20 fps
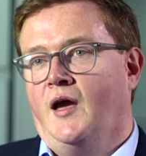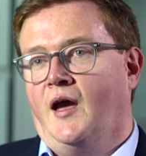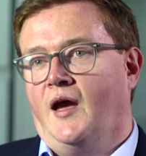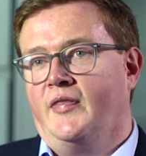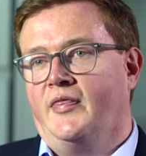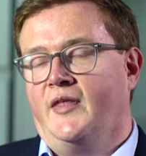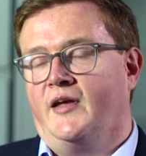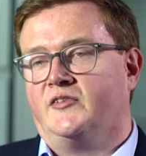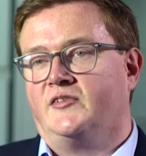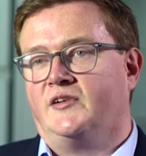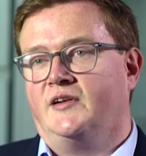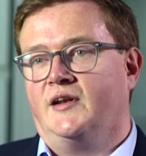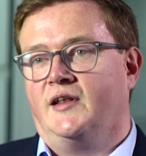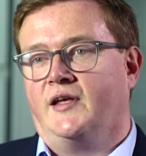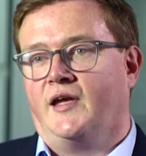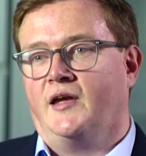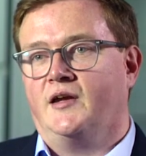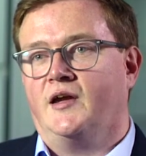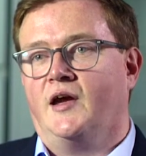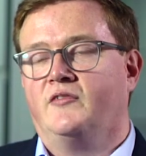And that's
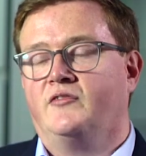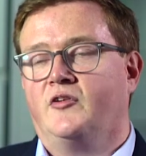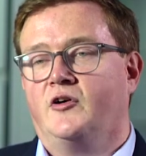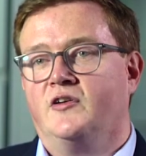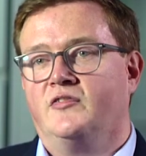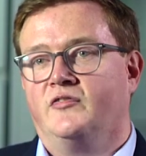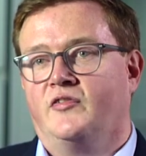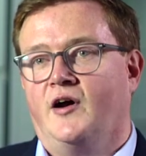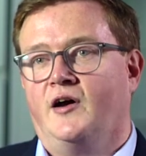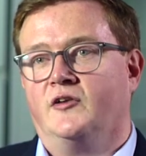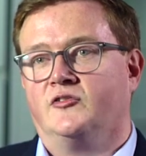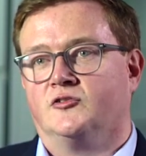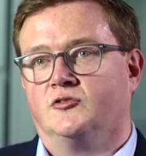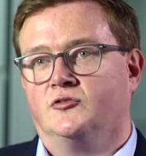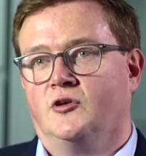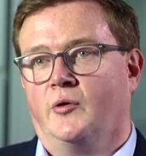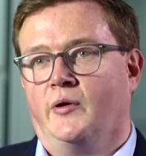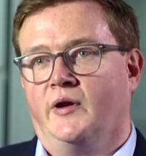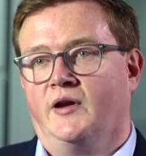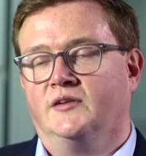clearly a very
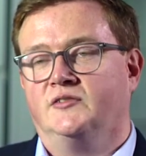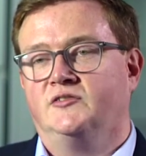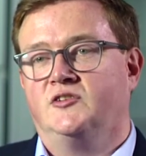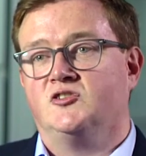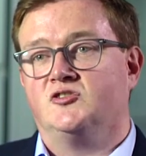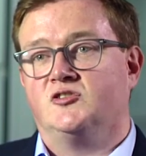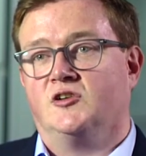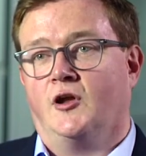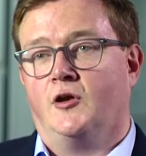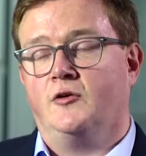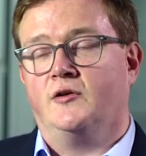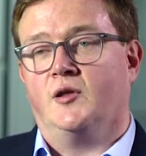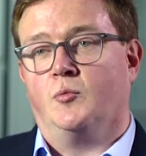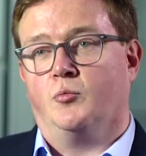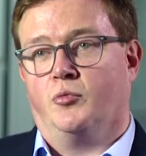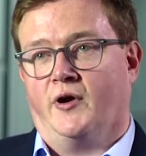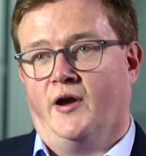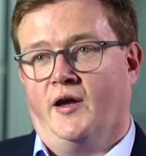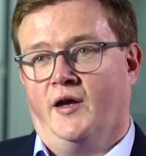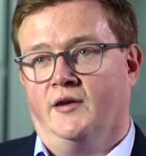fast-growing digital-only
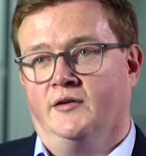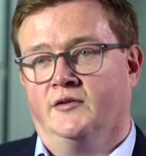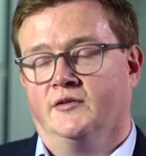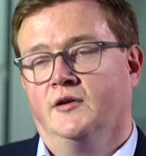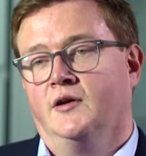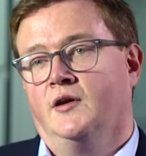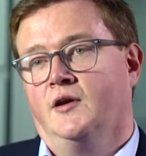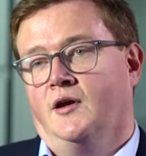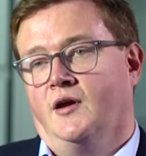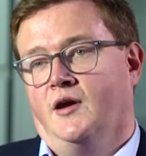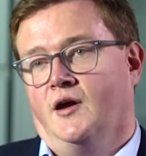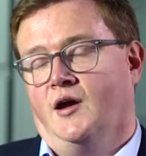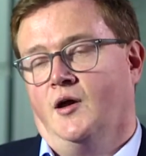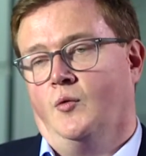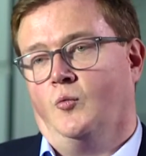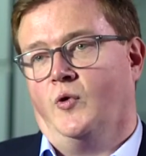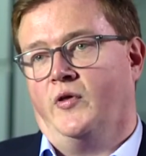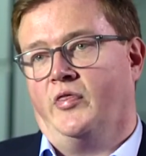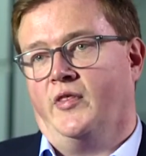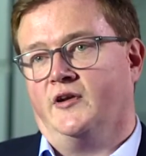brand
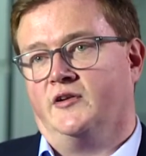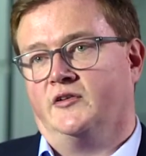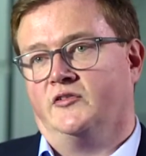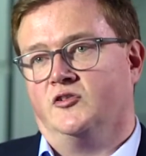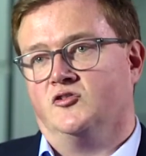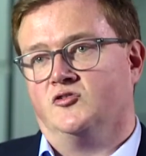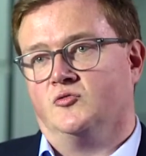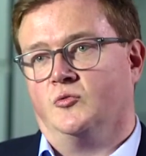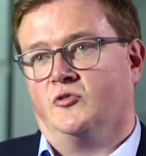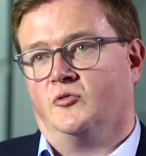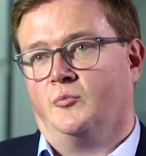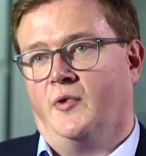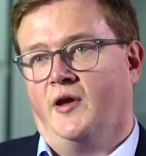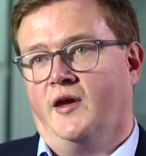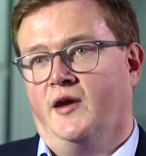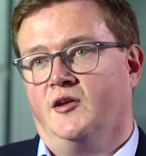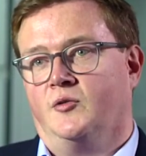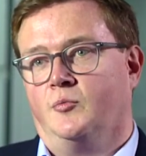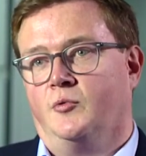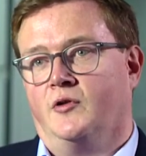when that decision was
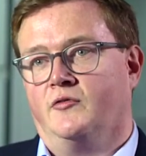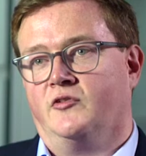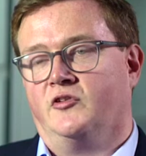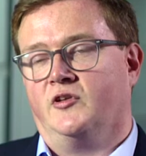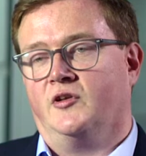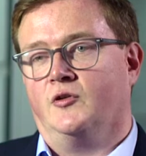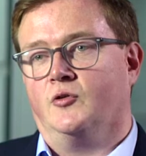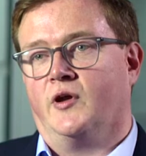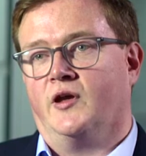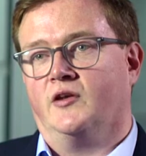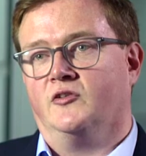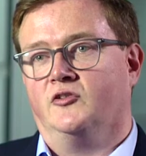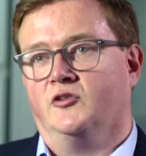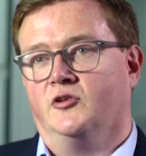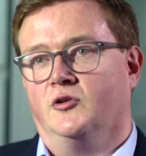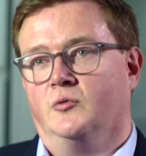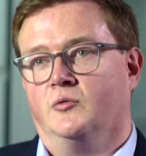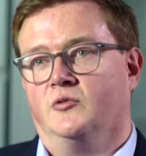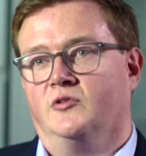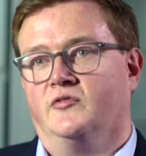made, but obviously looking
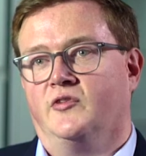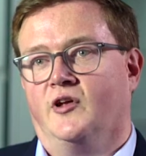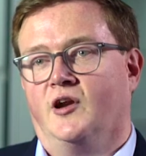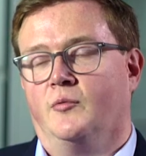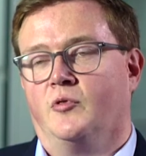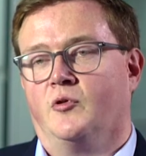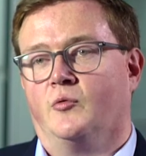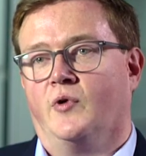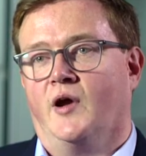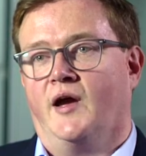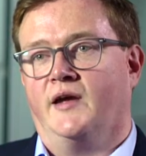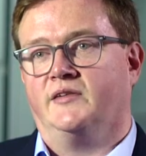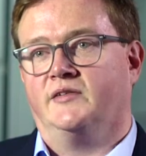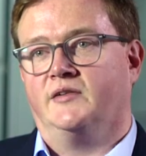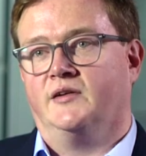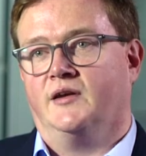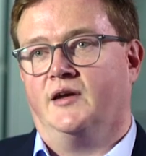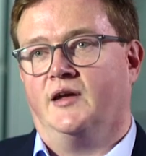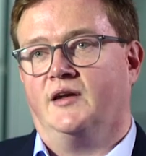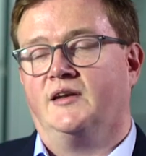to develop the
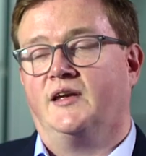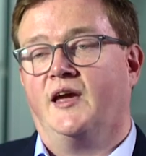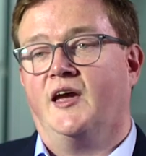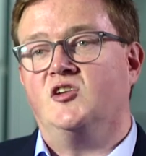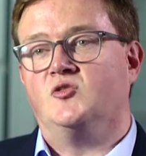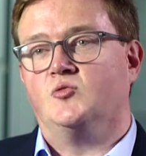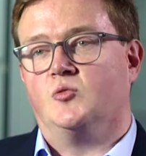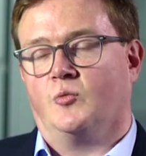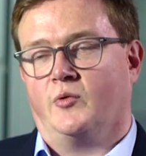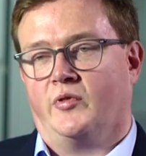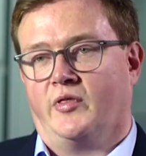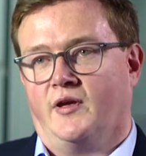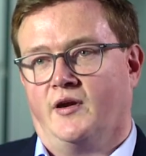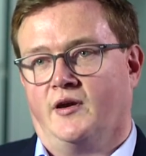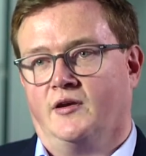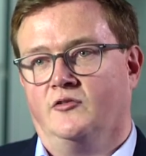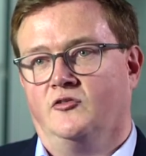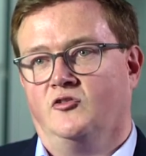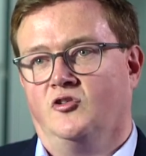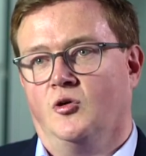right engagement with their
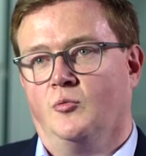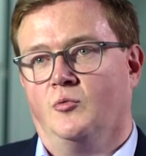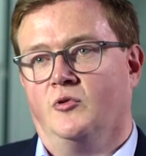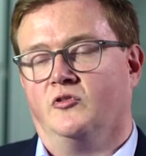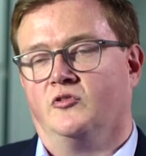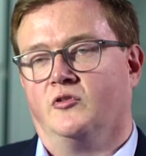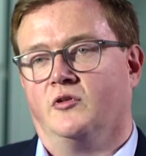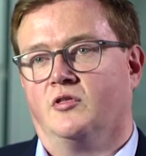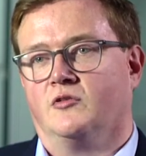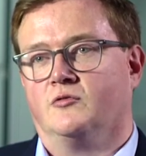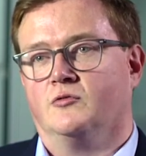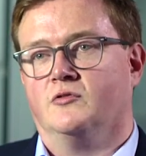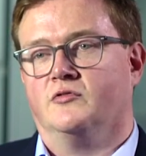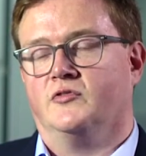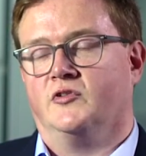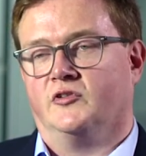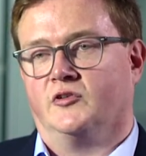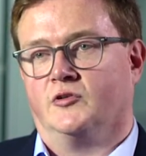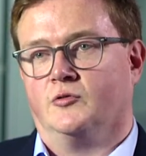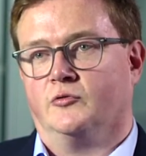consumers through a
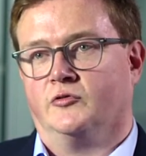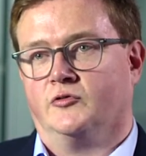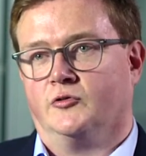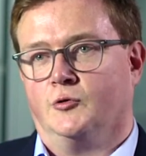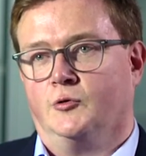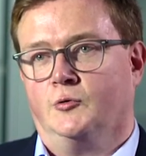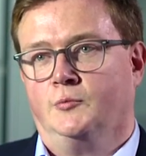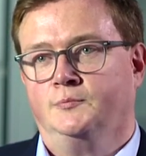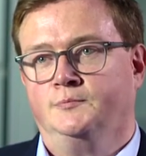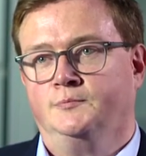physical store.